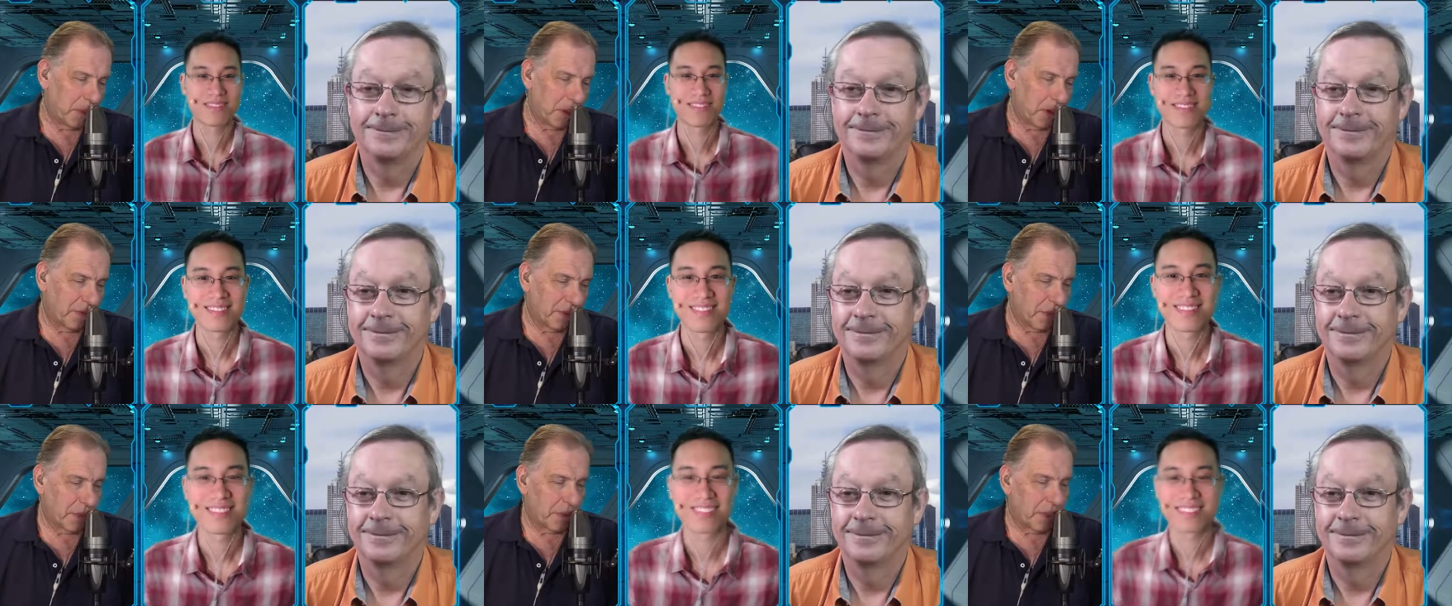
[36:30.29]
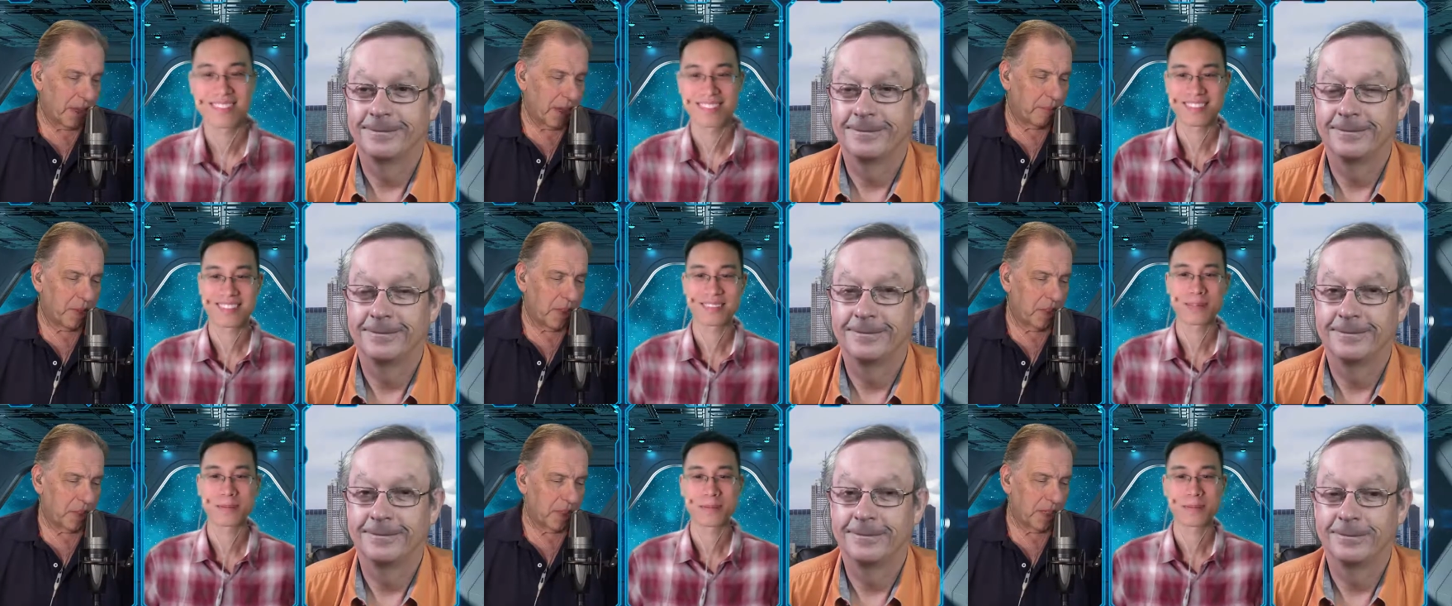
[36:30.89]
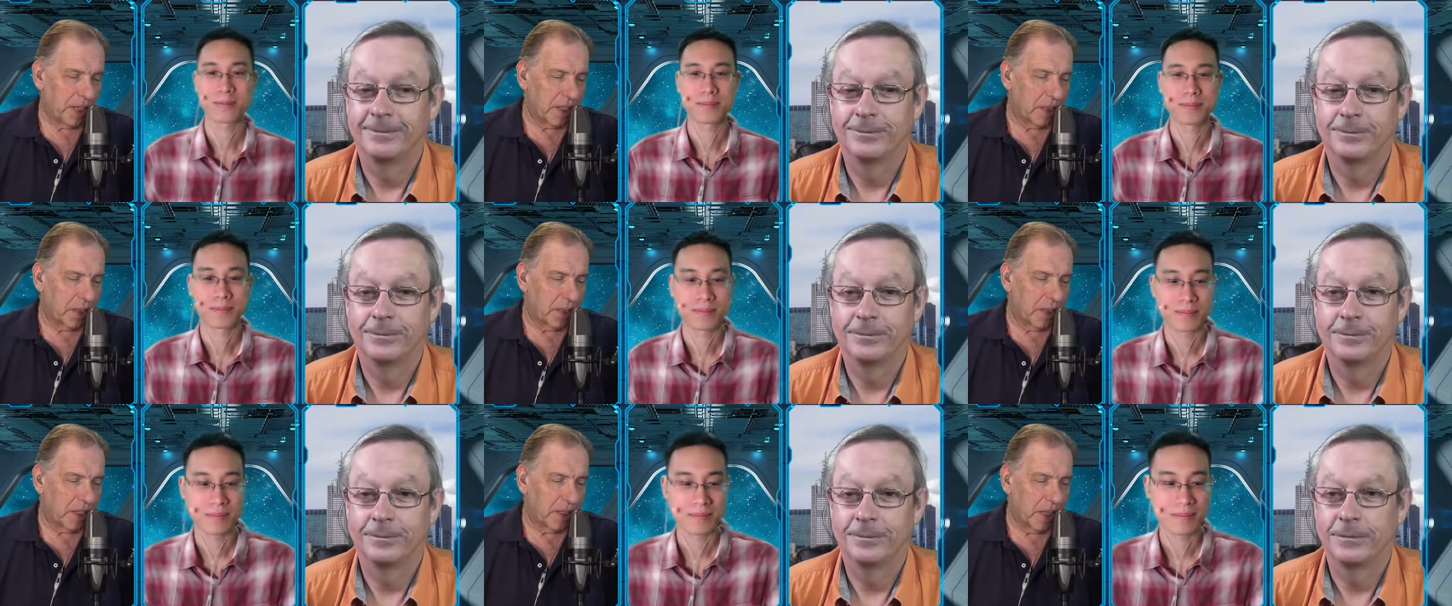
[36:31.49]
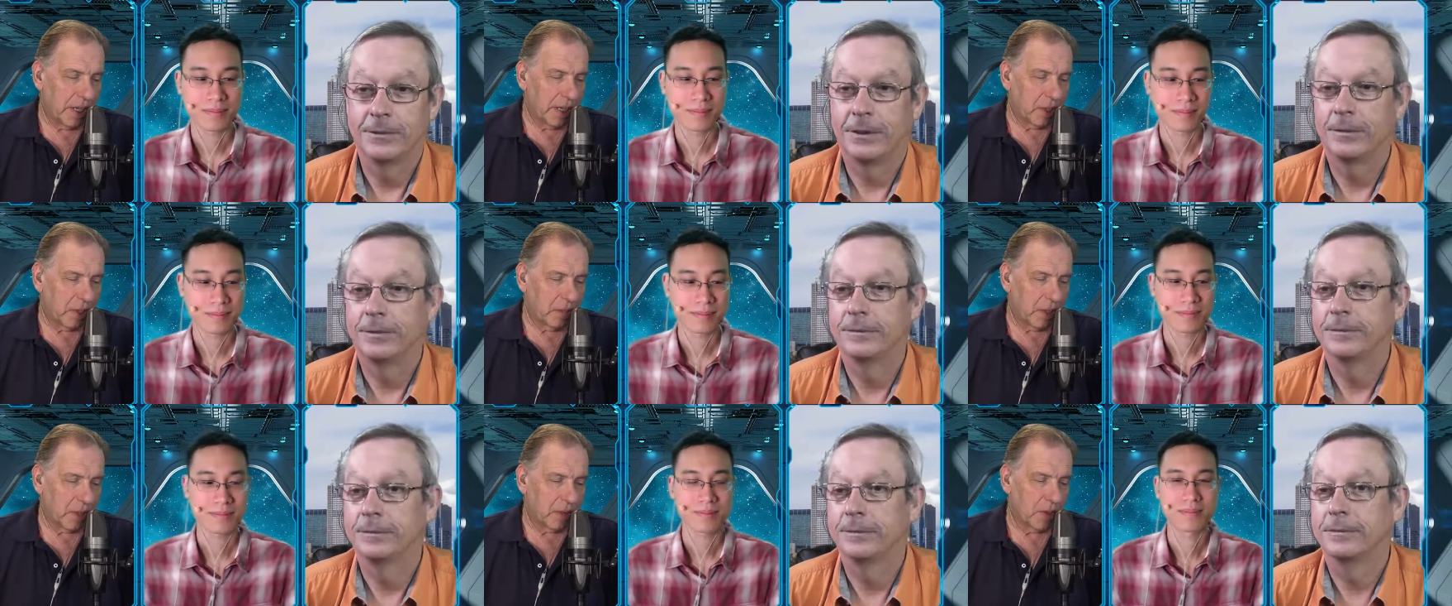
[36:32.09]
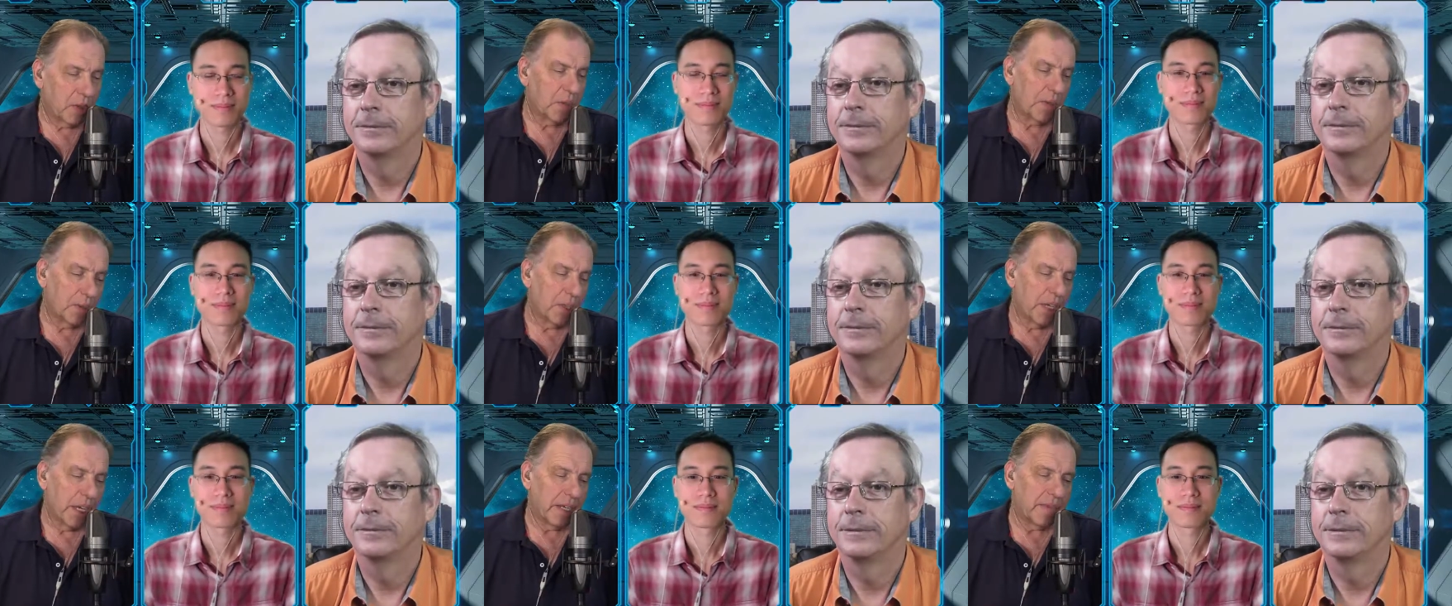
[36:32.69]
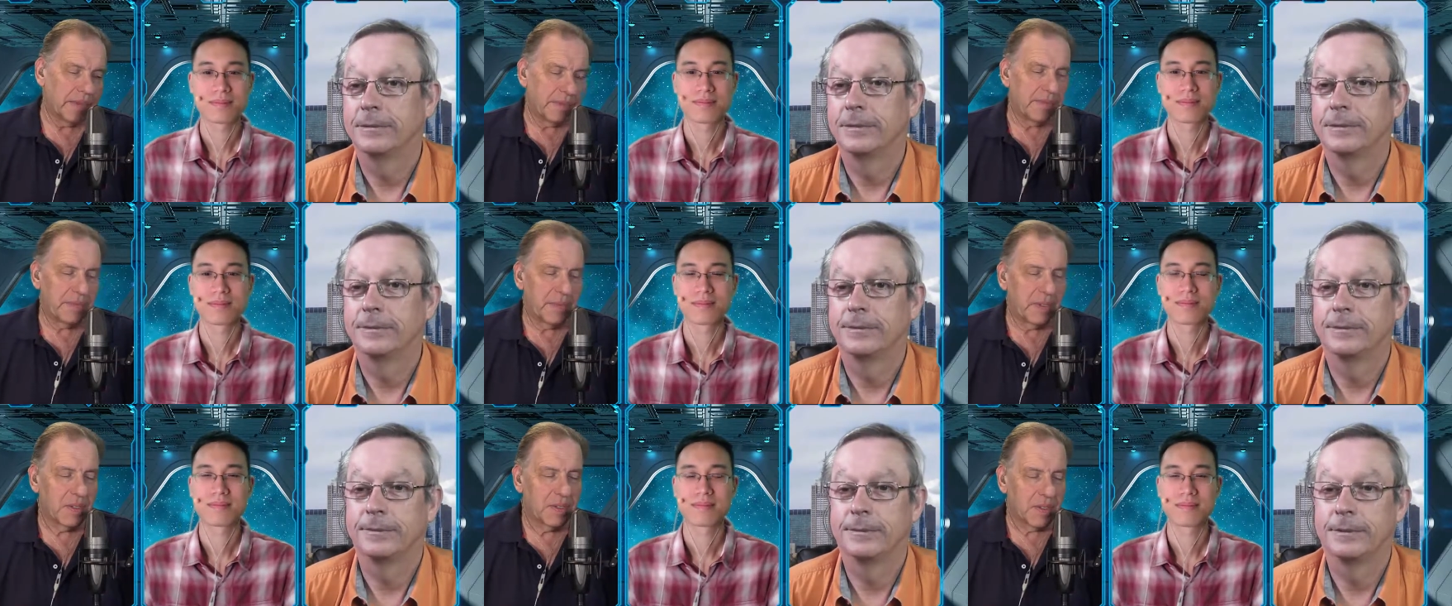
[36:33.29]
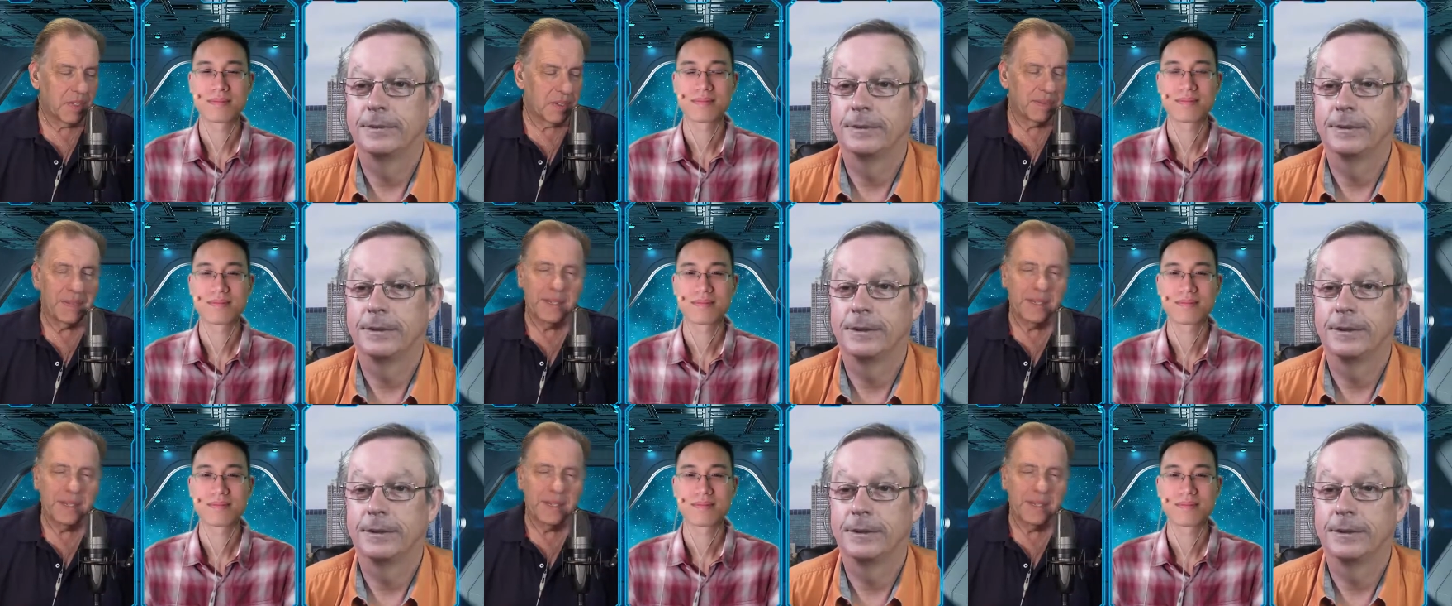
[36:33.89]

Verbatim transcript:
Speaker 1: on for 38 minutes today, 39 almost, no, 38. So,